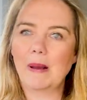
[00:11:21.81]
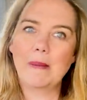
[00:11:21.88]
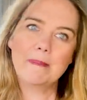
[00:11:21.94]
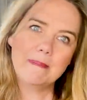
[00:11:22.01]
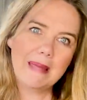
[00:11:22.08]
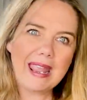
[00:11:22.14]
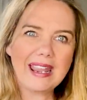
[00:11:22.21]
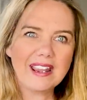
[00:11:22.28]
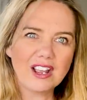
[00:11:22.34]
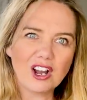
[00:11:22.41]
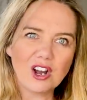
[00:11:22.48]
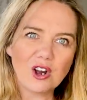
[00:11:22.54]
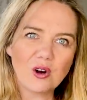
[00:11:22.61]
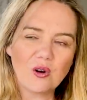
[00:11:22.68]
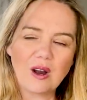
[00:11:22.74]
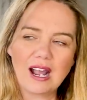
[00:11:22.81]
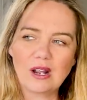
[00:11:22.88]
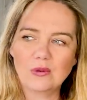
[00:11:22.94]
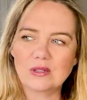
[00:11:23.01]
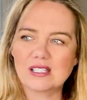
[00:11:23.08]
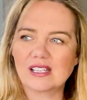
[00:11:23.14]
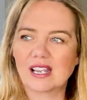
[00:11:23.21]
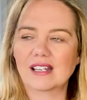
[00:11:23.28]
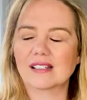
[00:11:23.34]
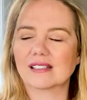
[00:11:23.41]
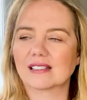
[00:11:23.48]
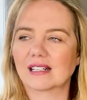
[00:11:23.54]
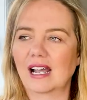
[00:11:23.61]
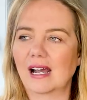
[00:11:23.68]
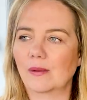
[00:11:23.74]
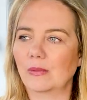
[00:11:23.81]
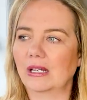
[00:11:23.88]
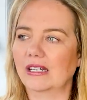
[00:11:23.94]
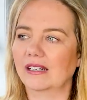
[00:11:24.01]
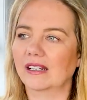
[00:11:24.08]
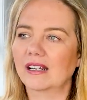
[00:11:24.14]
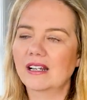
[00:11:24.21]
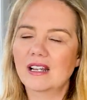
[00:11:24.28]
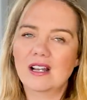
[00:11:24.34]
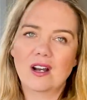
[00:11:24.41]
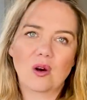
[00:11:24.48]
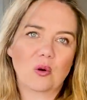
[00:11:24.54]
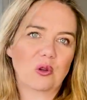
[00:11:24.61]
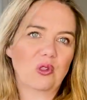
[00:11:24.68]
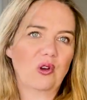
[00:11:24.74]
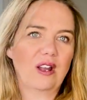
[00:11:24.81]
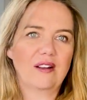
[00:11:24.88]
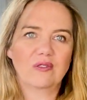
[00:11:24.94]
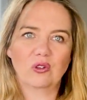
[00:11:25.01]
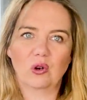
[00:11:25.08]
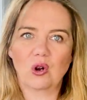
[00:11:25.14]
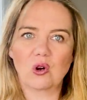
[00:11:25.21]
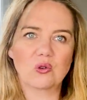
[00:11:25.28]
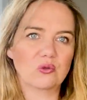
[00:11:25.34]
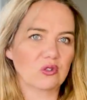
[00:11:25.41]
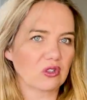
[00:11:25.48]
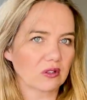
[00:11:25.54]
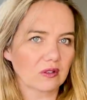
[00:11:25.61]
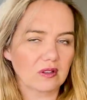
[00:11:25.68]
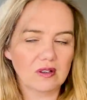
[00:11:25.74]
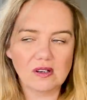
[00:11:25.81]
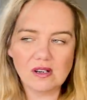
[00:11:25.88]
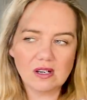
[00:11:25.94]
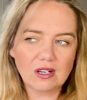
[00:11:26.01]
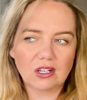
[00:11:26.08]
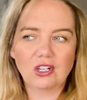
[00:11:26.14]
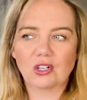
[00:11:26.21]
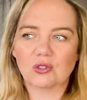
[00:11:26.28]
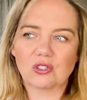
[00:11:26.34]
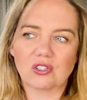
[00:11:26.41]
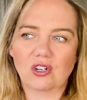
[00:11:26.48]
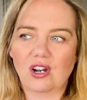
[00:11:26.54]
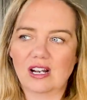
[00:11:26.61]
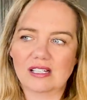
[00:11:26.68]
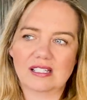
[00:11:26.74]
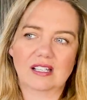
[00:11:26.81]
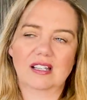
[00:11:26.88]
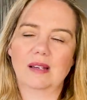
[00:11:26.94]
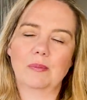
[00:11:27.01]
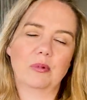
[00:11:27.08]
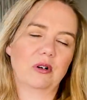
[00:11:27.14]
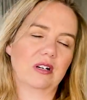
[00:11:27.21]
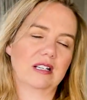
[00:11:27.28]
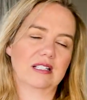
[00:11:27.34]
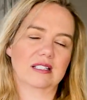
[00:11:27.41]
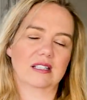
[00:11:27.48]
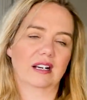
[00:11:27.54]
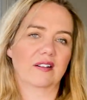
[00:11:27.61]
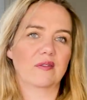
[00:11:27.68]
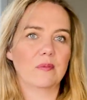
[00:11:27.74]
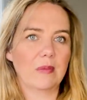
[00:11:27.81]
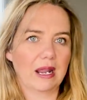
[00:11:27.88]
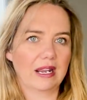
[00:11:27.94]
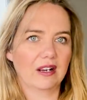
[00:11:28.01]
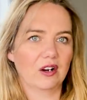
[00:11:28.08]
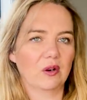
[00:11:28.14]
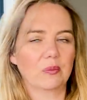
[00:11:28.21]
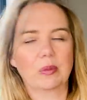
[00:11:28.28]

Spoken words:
mayo, I would say is common, or they'll have their own, you know, sauce that they put instead of mayo.